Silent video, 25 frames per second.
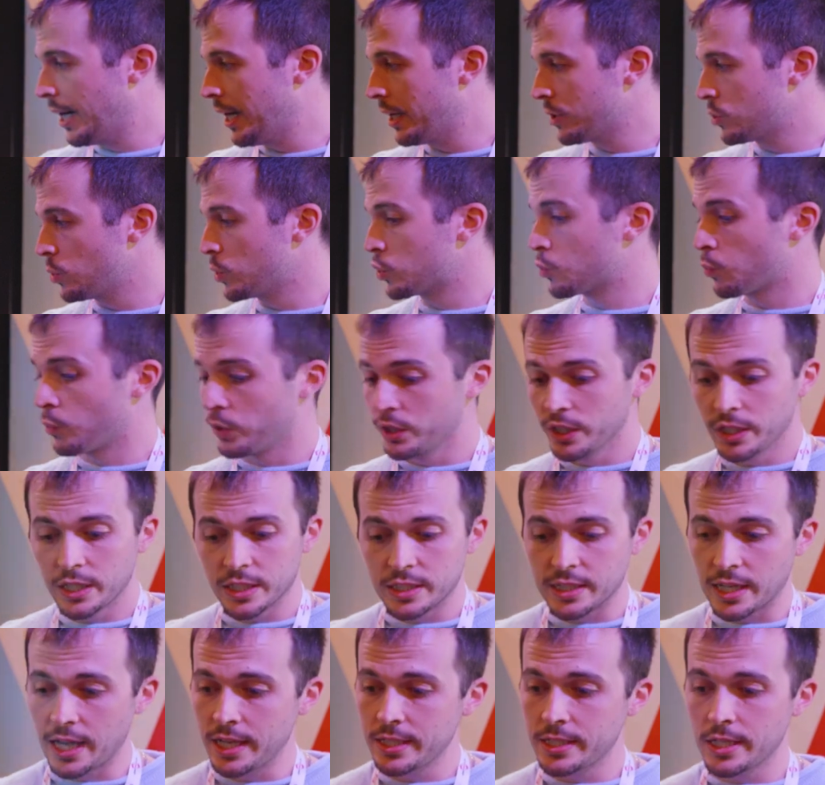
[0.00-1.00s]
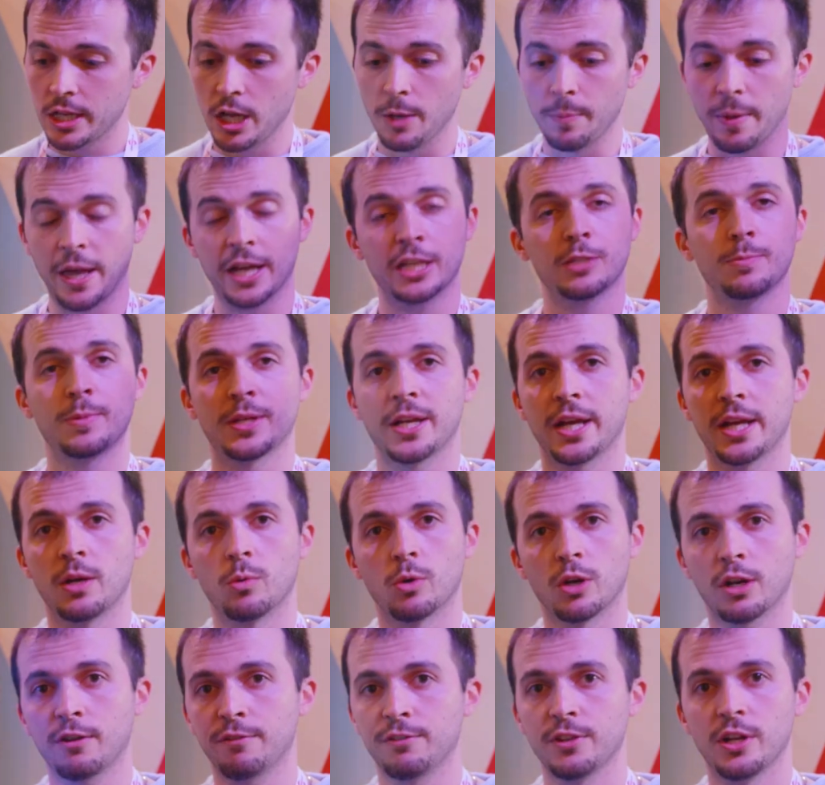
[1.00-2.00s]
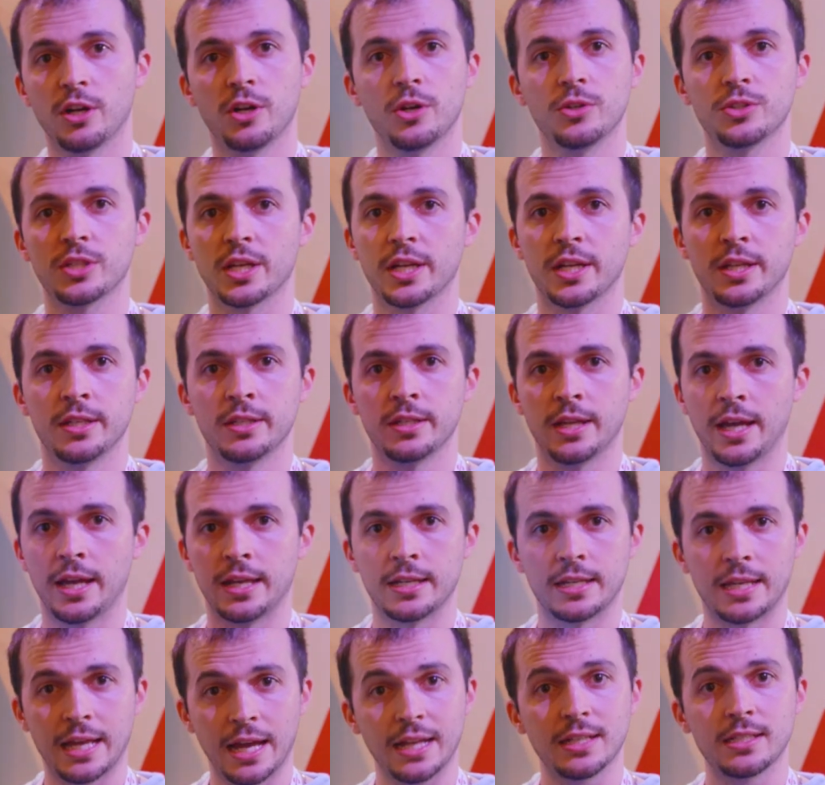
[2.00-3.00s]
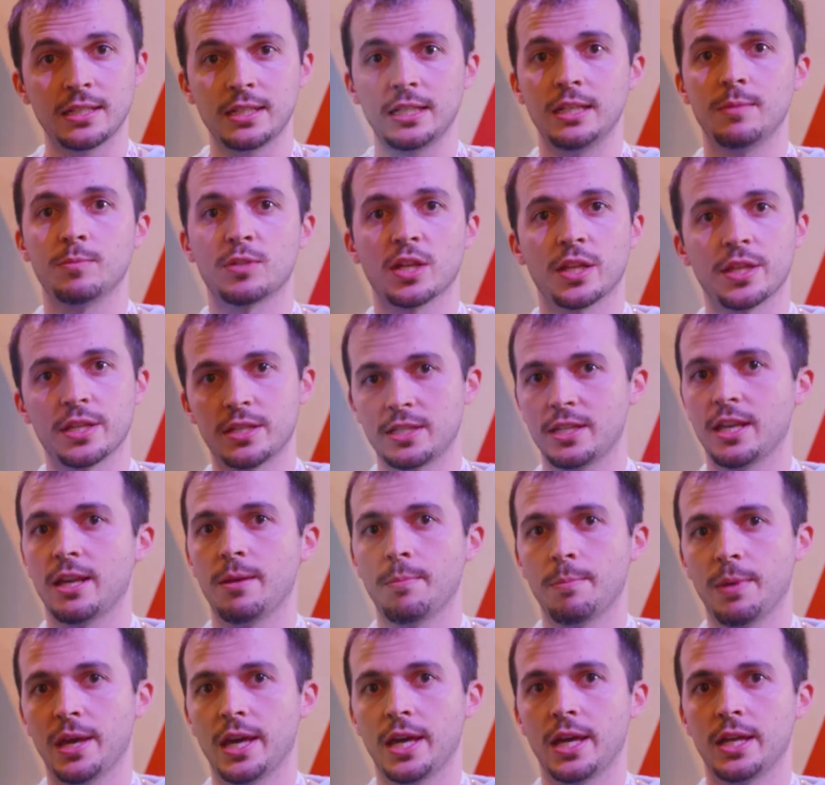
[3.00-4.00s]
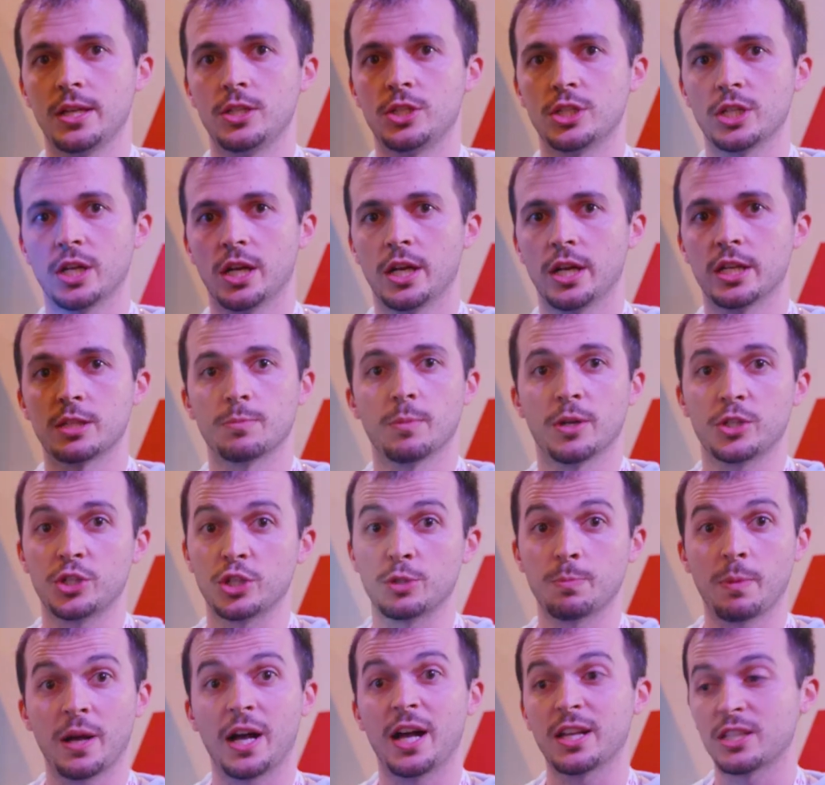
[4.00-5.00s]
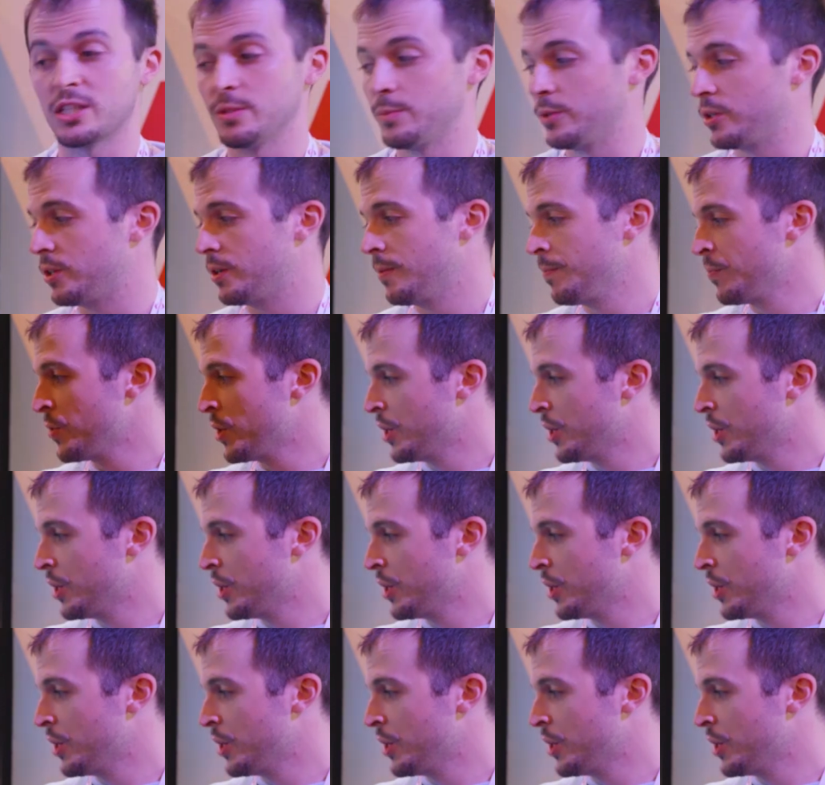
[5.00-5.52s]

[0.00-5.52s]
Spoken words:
So it's really designed to help expedite workflows and get teams on the same page as much as possible.